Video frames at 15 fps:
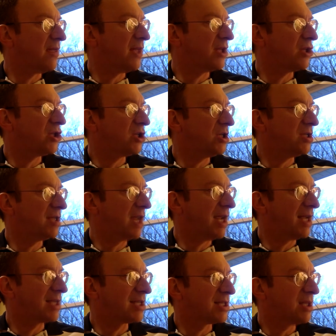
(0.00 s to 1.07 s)
that she'd
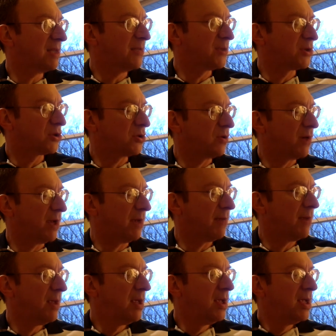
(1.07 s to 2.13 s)
take a slipper to
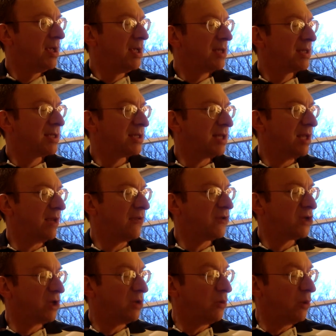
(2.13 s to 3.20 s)
him, see if
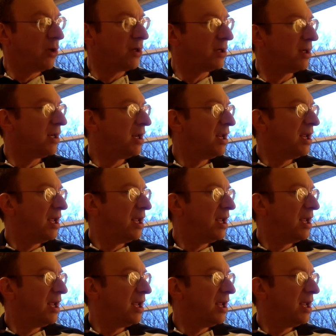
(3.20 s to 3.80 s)
she wouldn't,